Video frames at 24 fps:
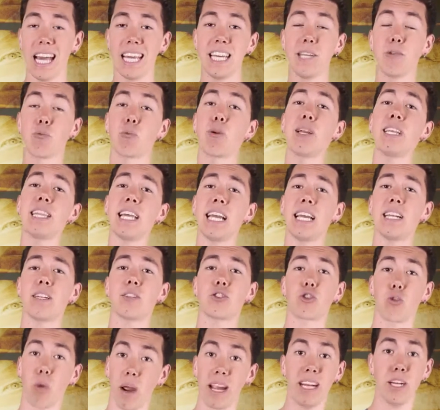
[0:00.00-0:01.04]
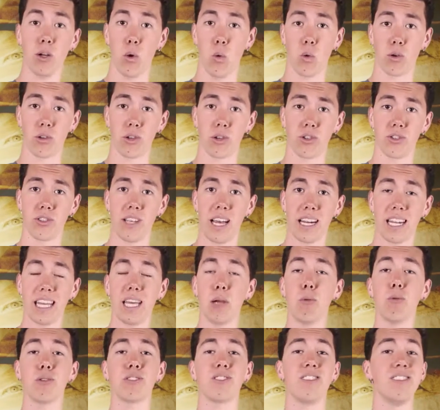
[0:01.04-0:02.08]
he relayed train orders that
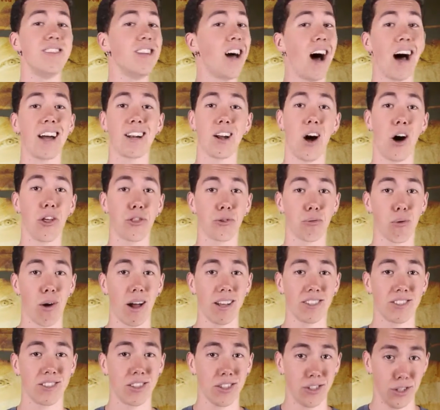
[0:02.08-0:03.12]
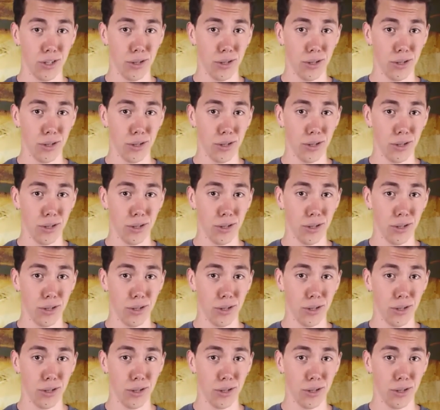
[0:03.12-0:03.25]
he was not authorized to